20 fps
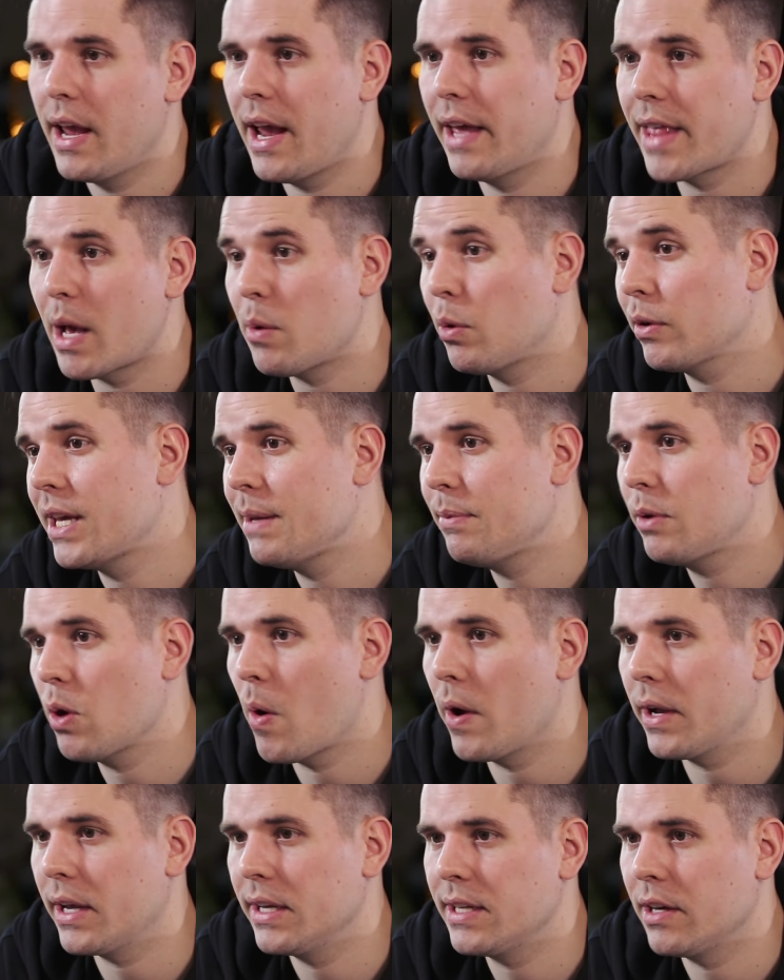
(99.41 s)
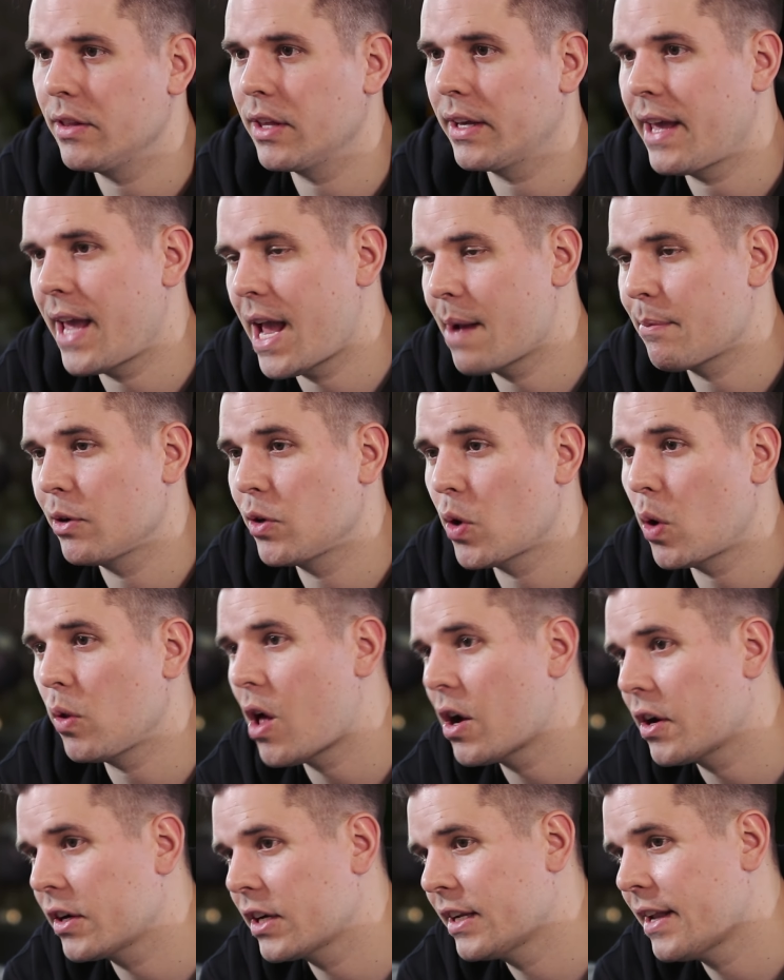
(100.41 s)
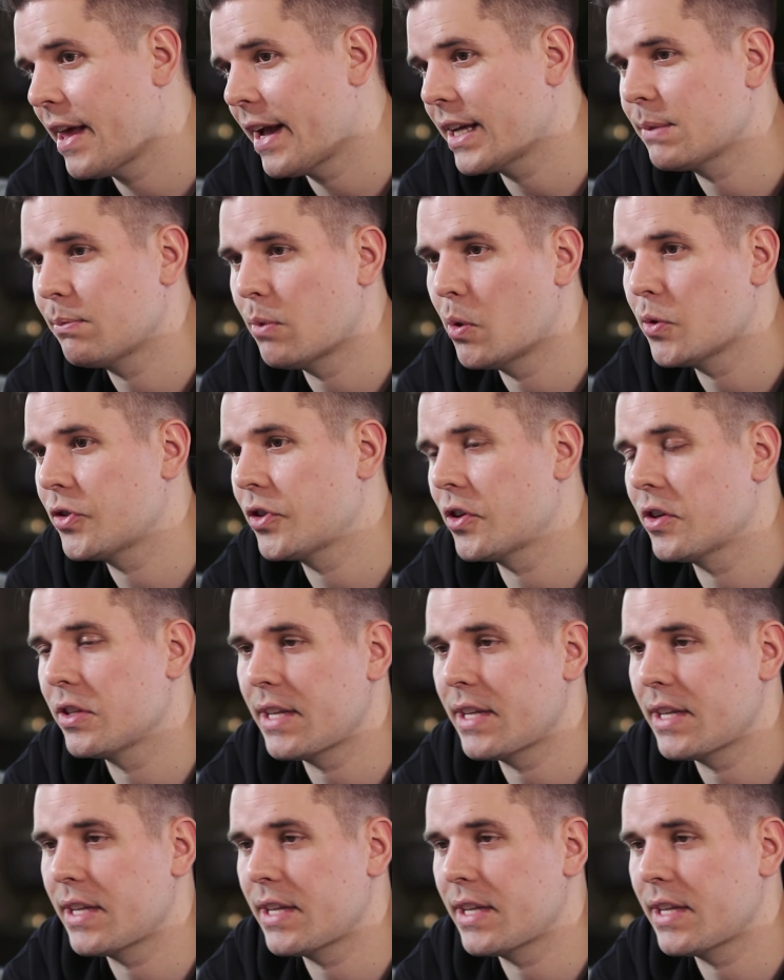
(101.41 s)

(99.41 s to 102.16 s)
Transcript: and that will keep going until the camera no longer detects motion or